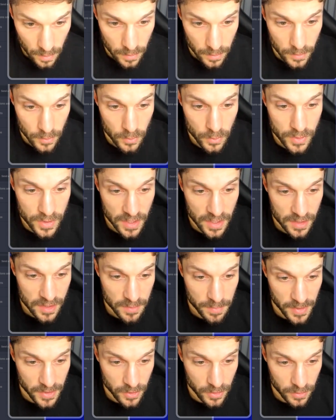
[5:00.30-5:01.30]
used
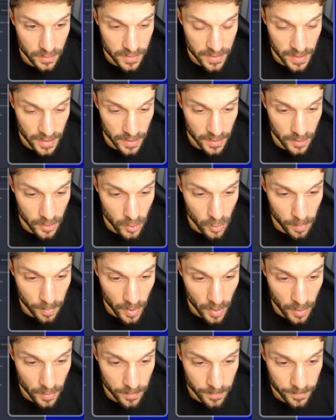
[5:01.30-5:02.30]
special day
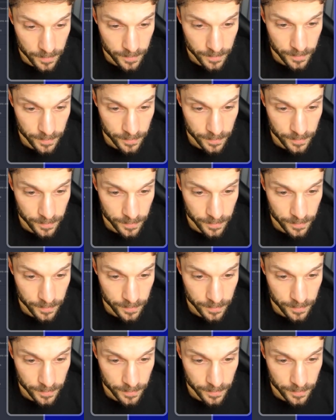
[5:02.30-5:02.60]
coupon,